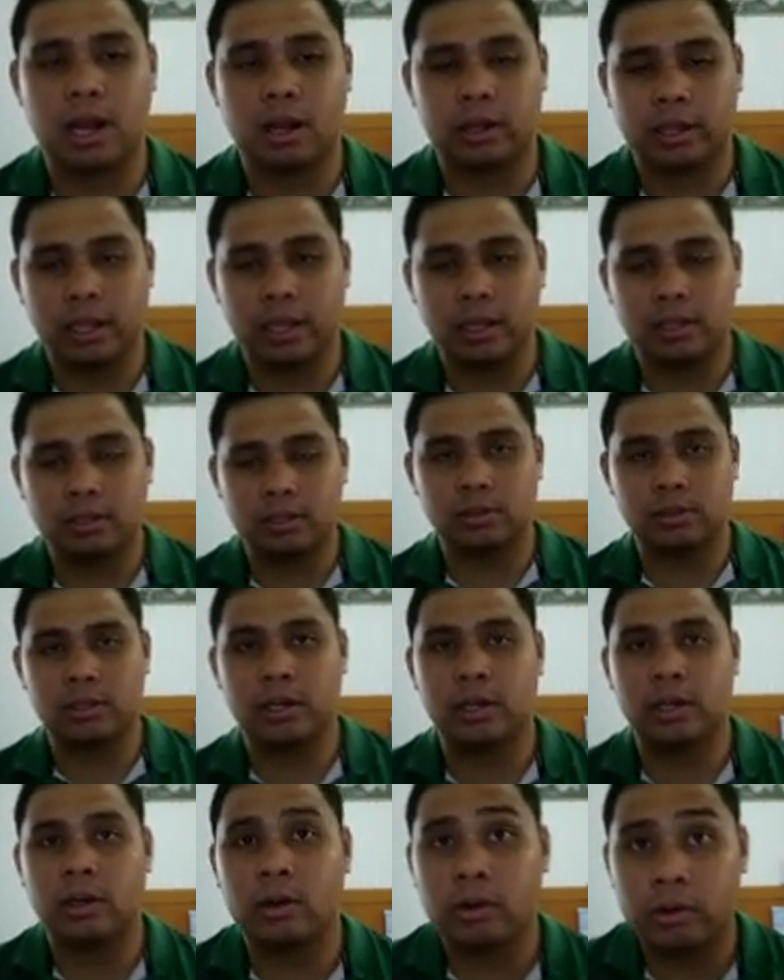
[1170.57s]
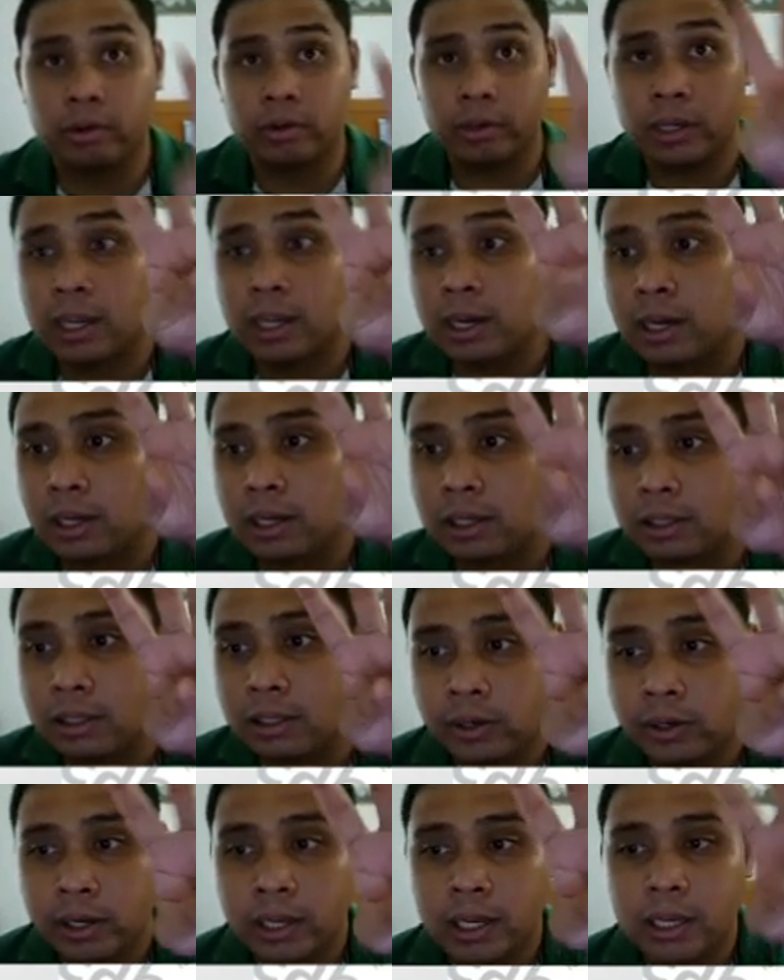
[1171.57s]
Okay, so there are only
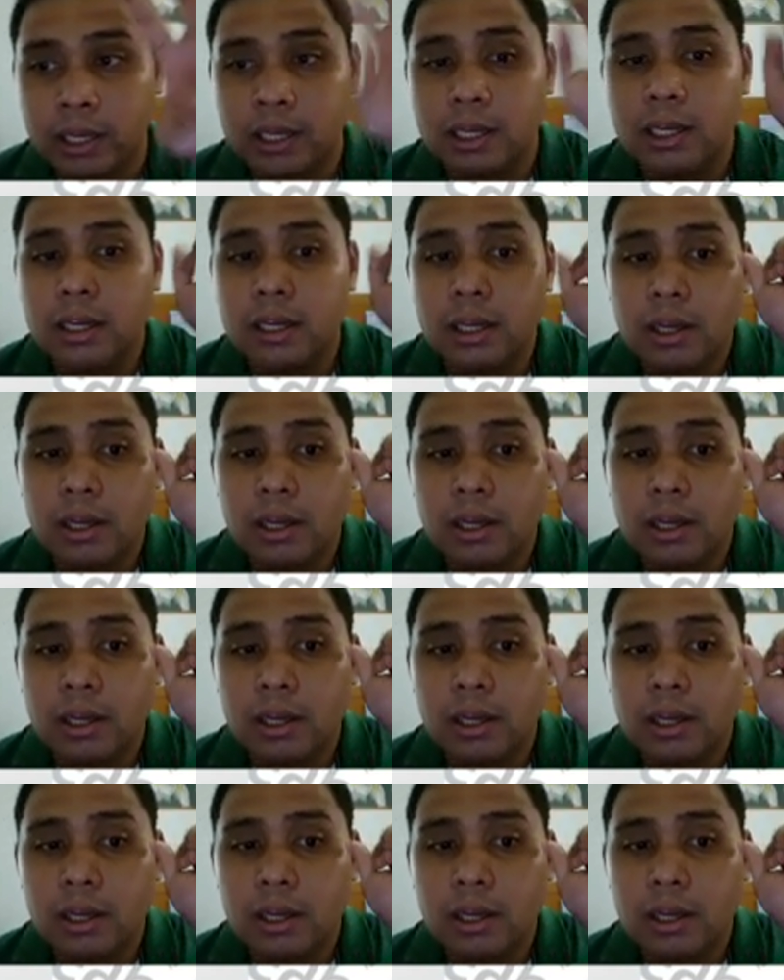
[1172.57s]
3.